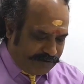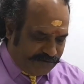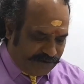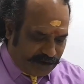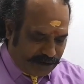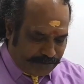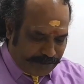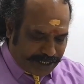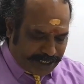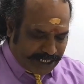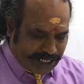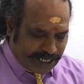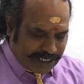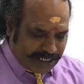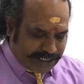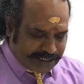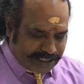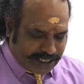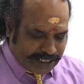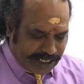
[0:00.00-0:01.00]
For better
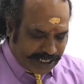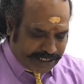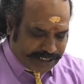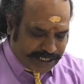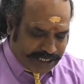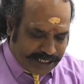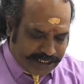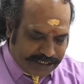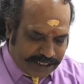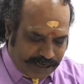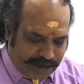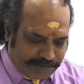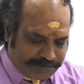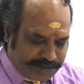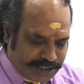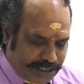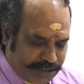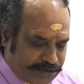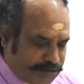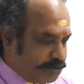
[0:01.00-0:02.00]
understanding, I turn the
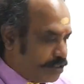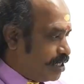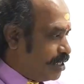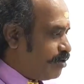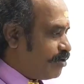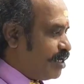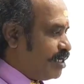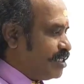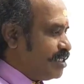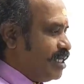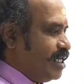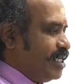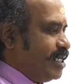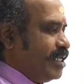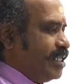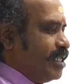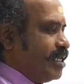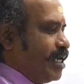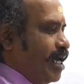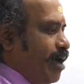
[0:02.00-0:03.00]
object so that you can see it
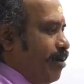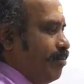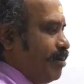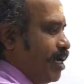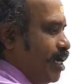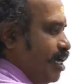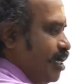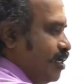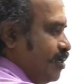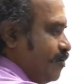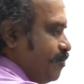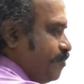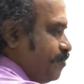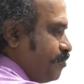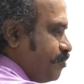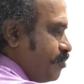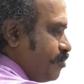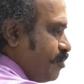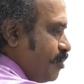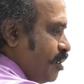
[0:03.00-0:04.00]
in the camera.
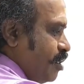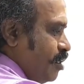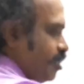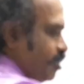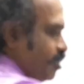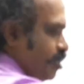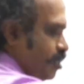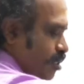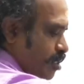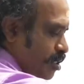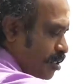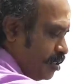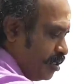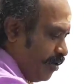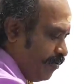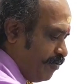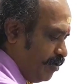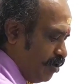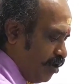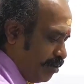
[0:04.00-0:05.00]

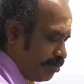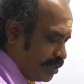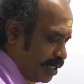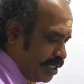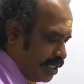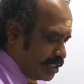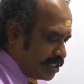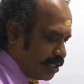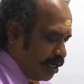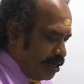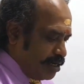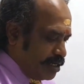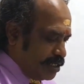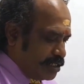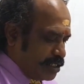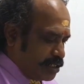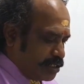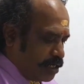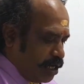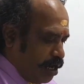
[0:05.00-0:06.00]
The view obtained is called
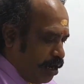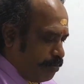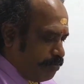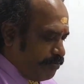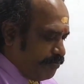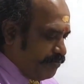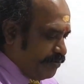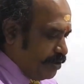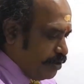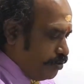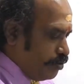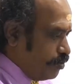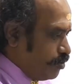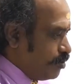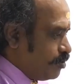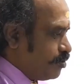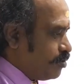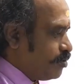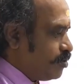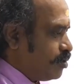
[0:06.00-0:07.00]
as a top view.
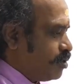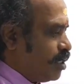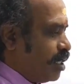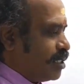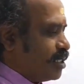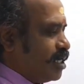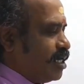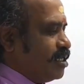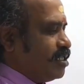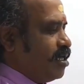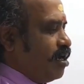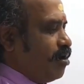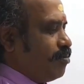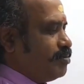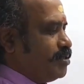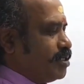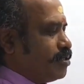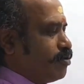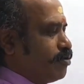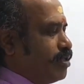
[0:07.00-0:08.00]
I turn the
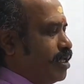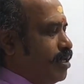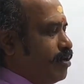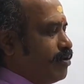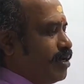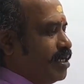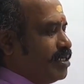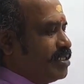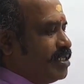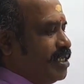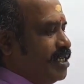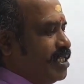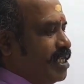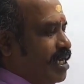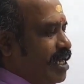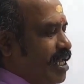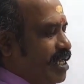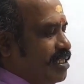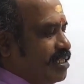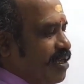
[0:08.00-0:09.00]
object so that you can see the
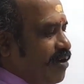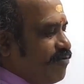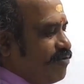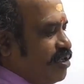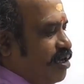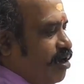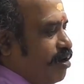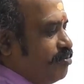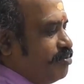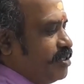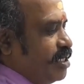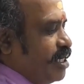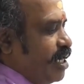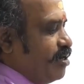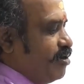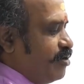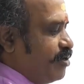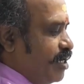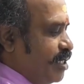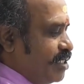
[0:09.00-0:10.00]
length of the object
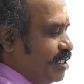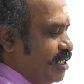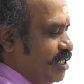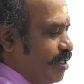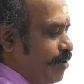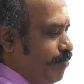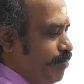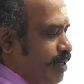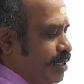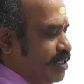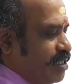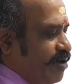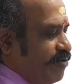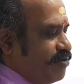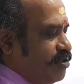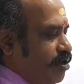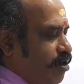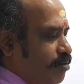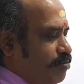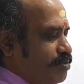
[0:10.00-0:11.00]
and you can see the breadth of
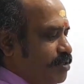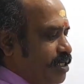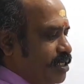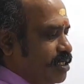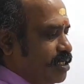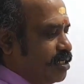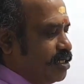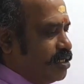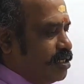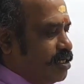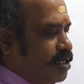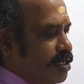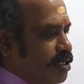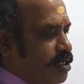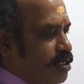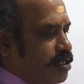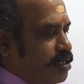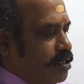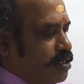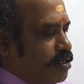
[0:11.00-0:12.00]
the object.
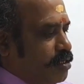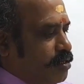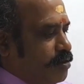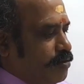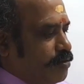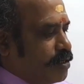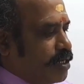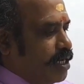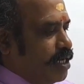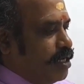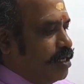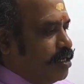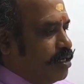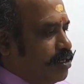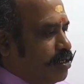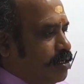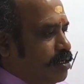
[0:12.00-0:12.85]
Okay.